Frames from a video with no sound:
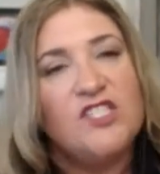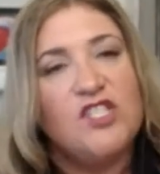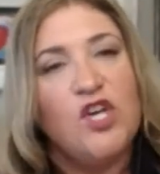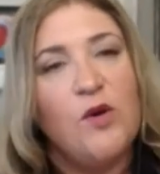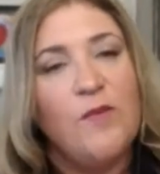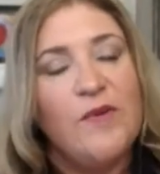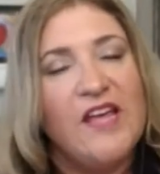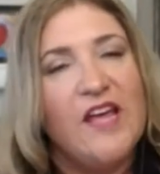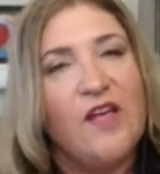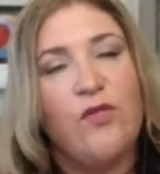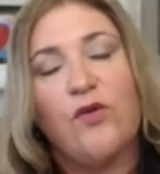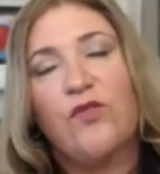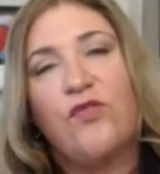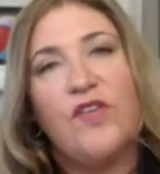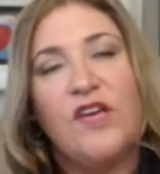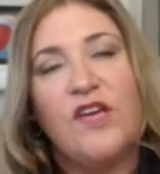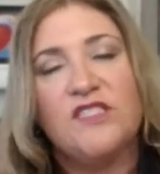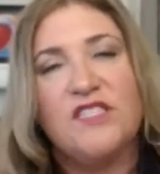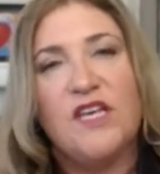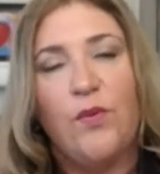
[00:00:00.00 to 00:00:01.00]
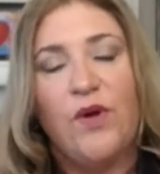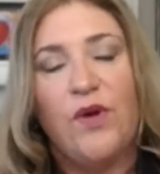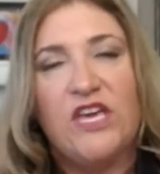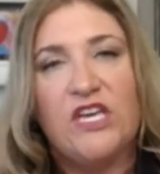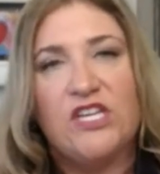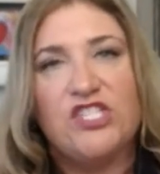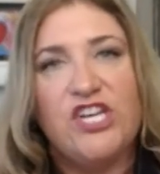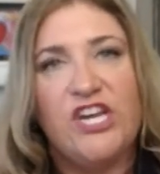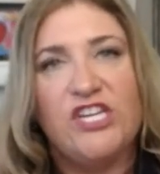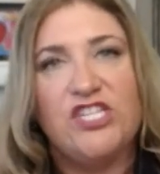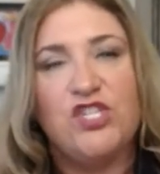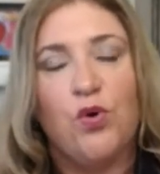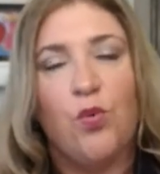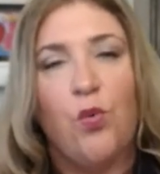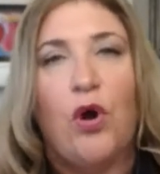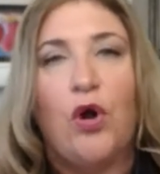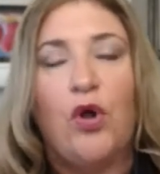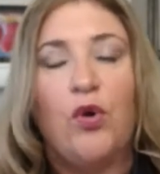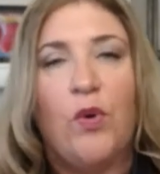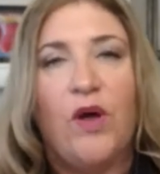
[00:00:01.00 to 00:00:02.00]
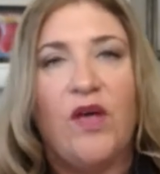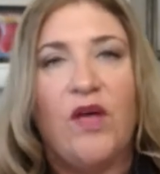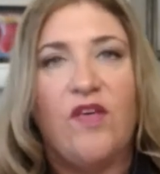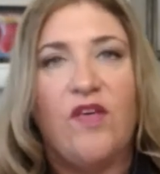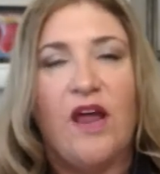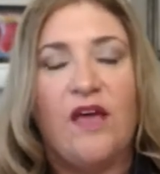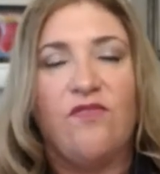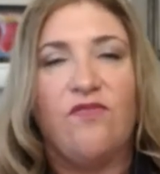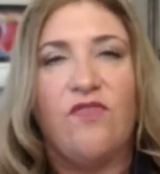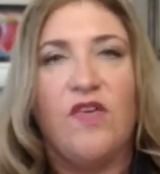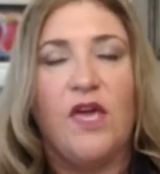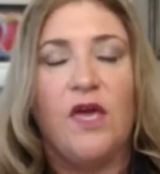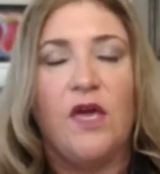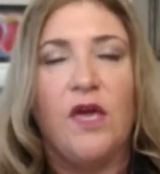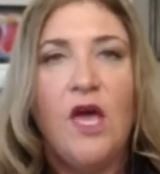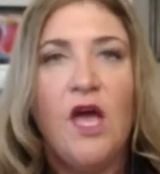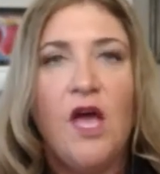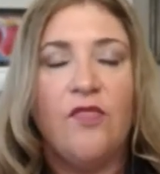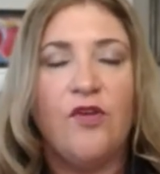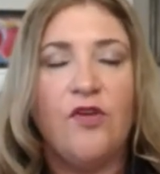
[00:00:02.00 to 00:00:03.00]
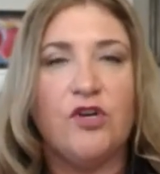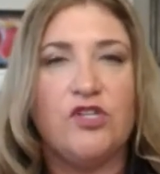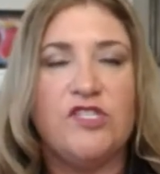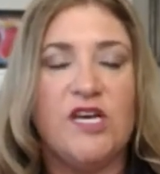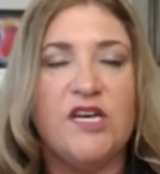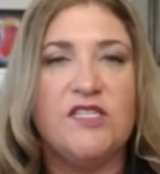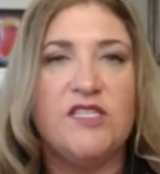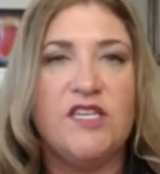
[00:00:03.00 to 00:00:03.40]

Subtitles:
so many other things that we can change the world with. And I think there does